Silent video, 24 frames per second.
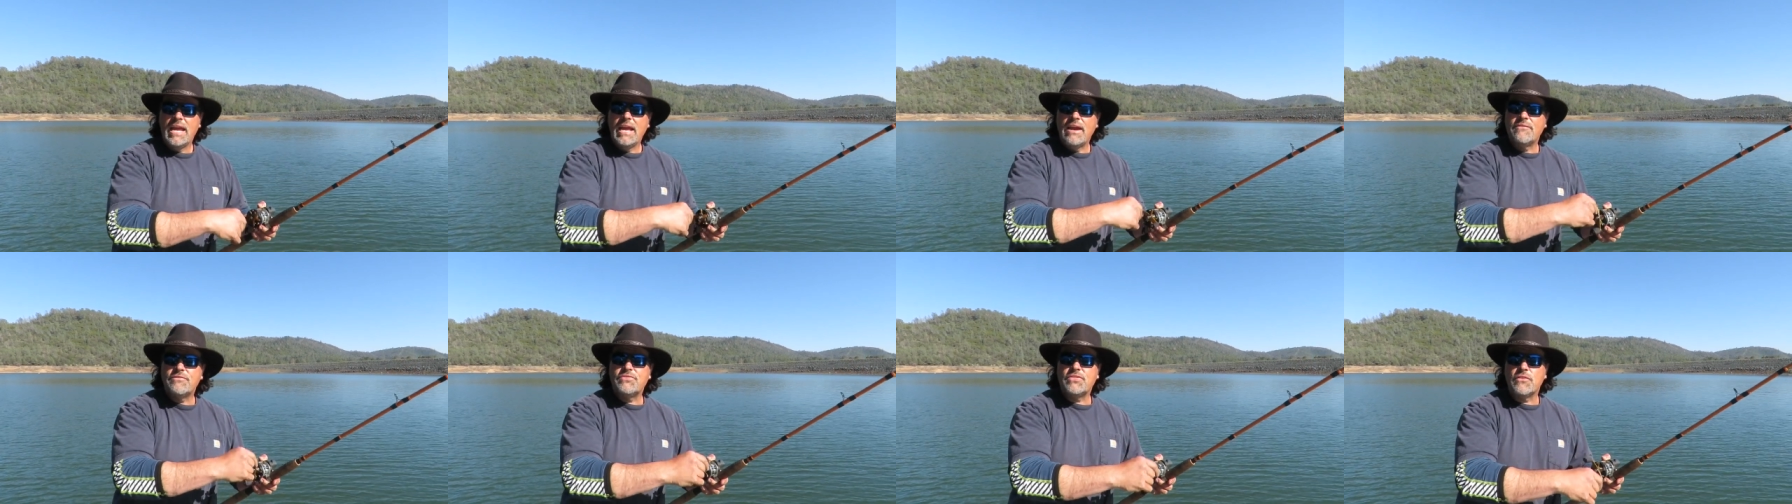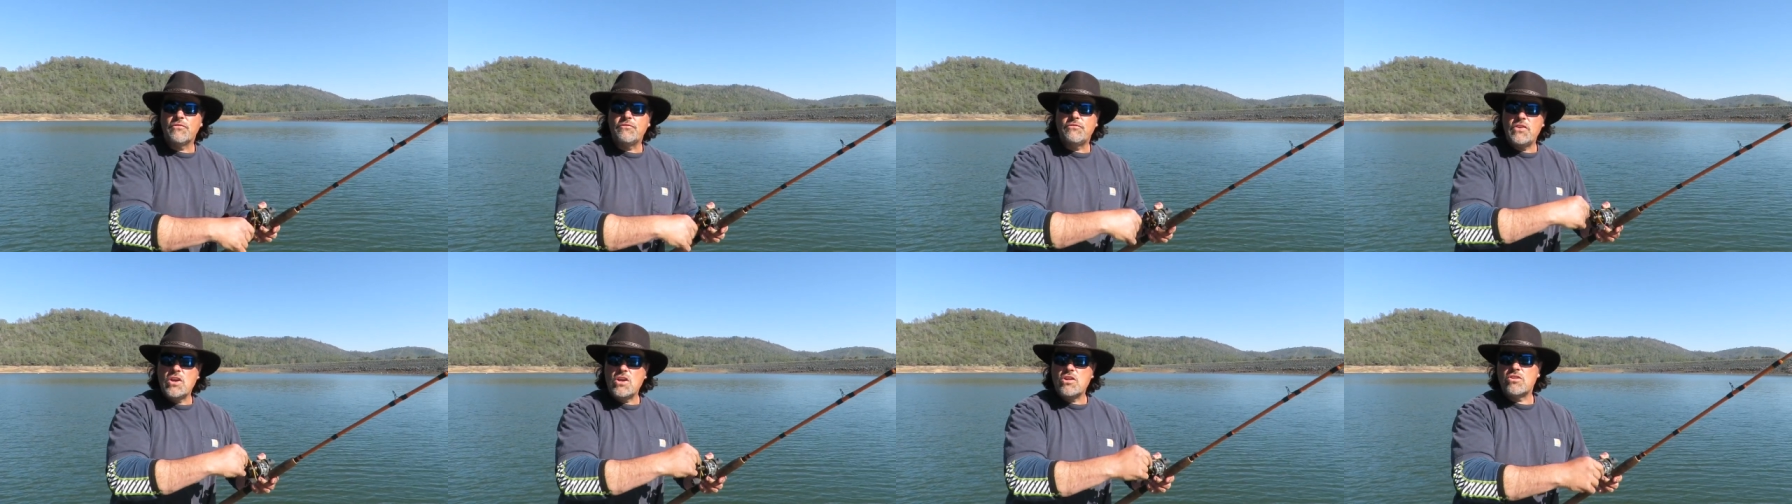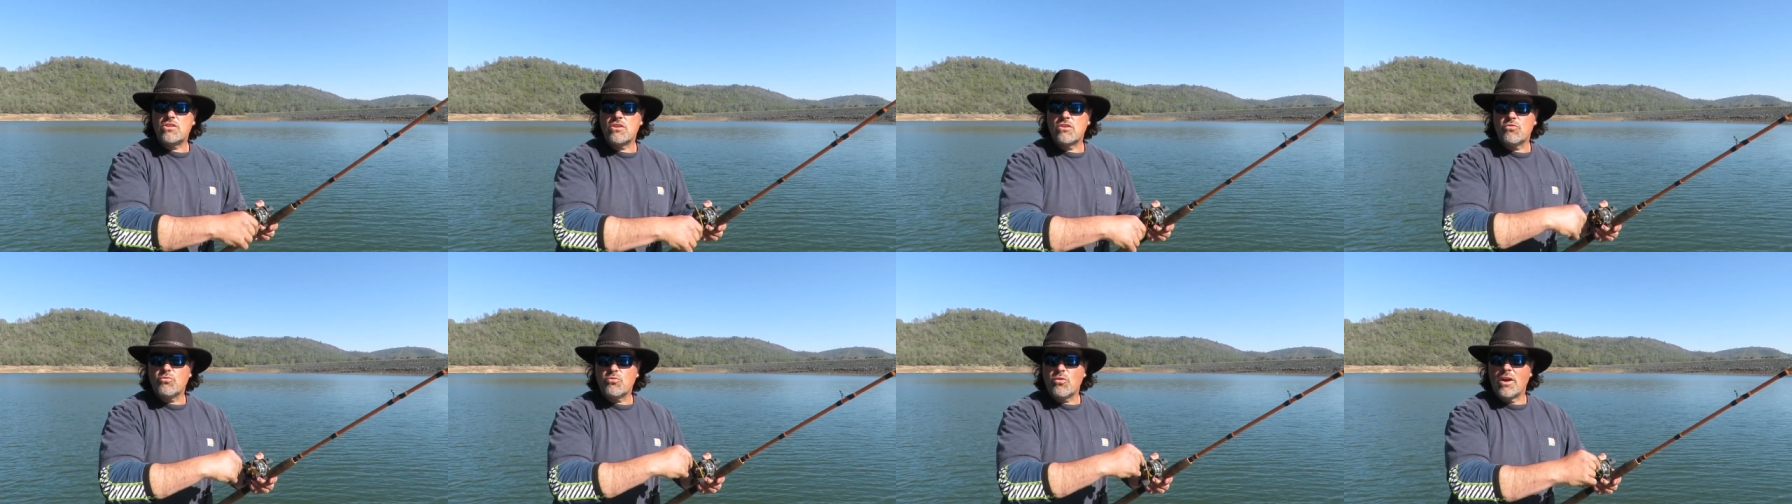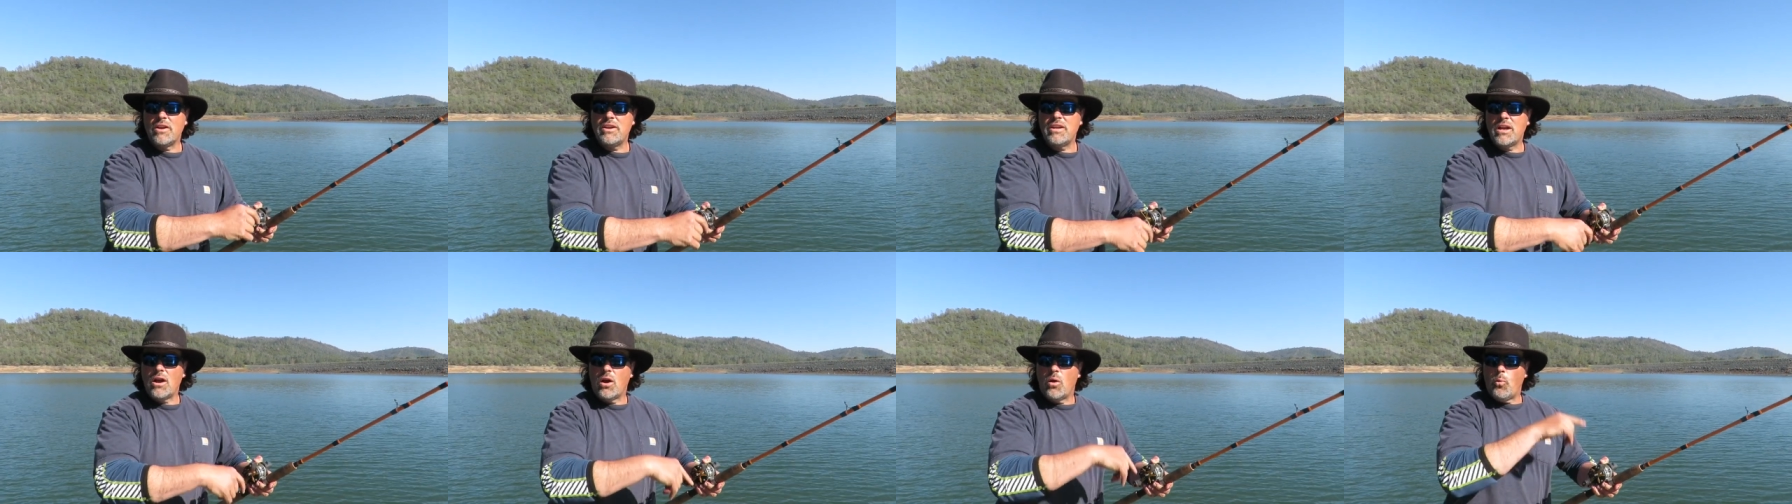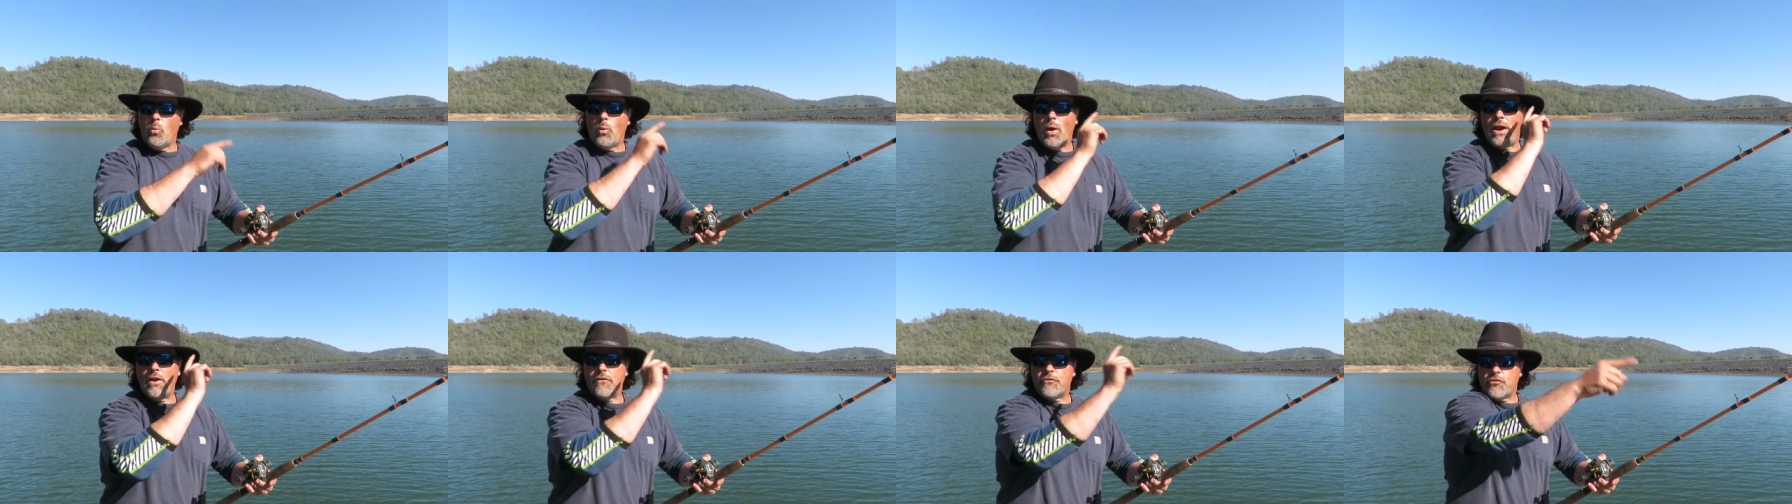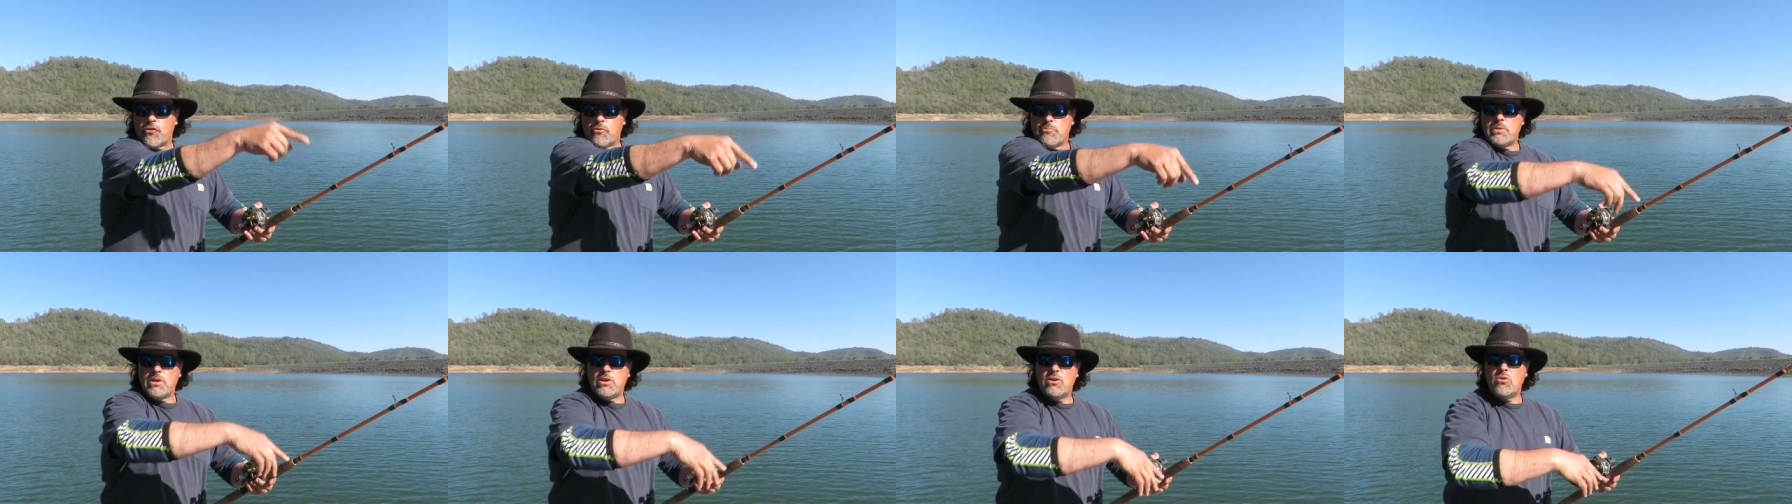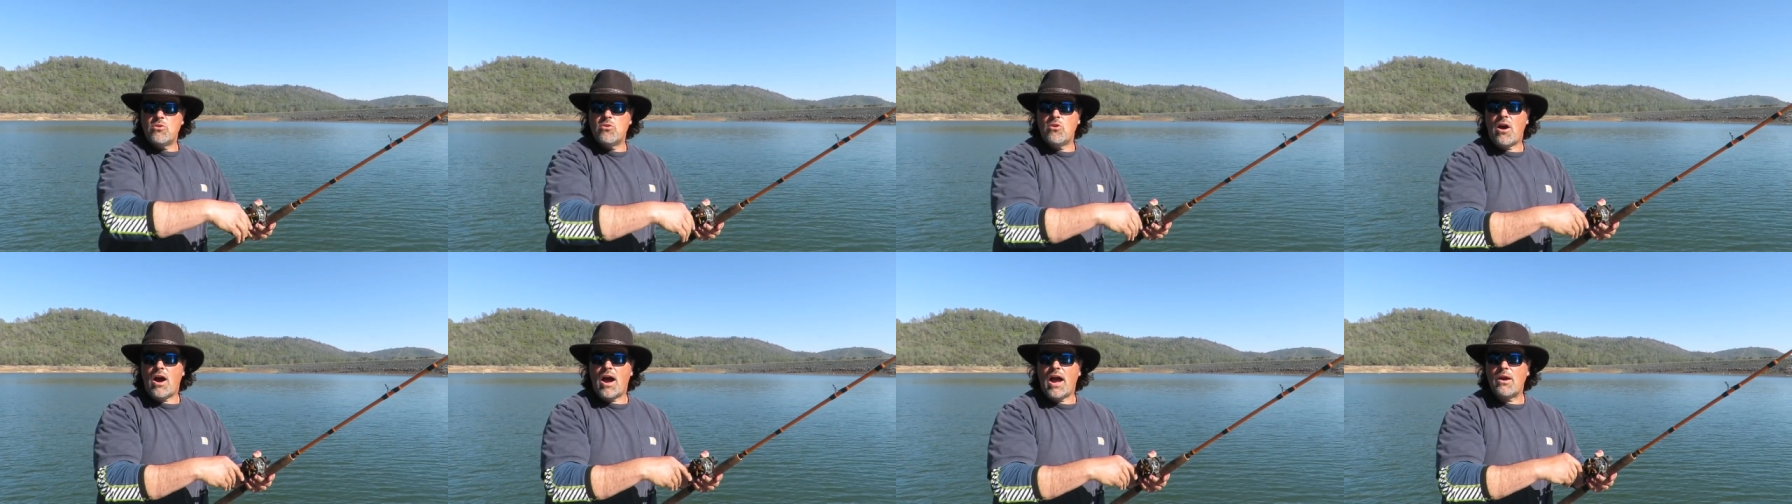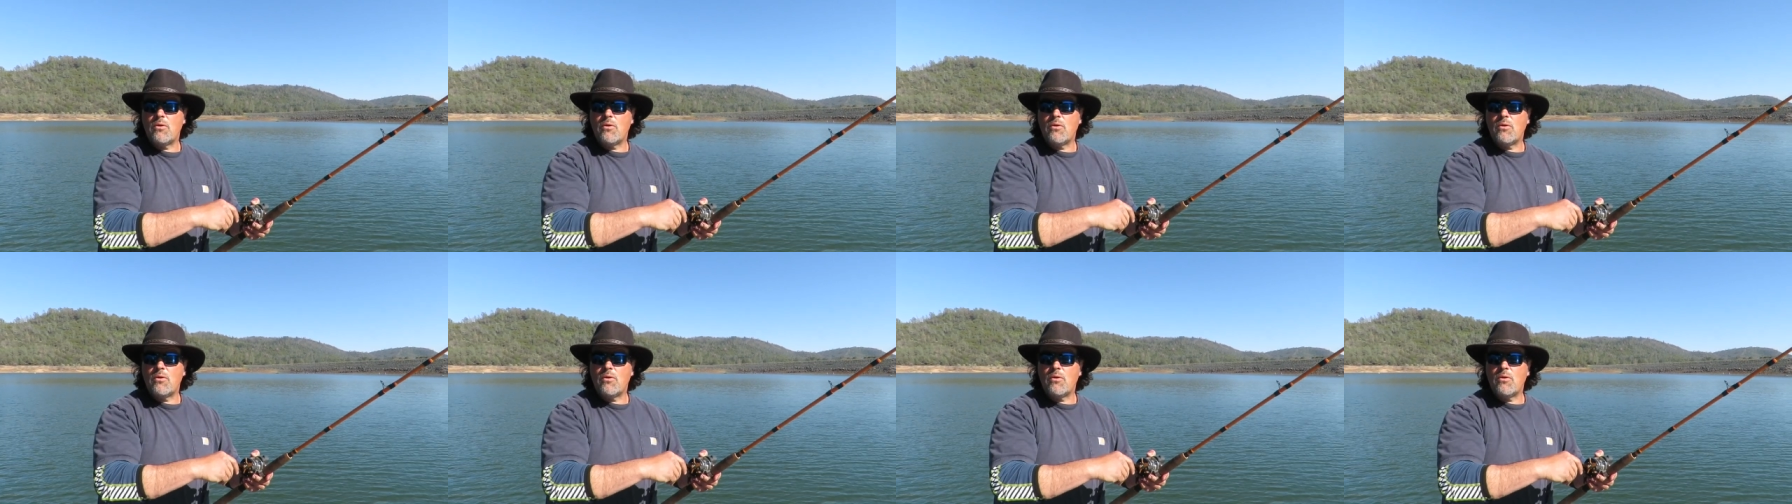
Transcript: If the fish is running away from you,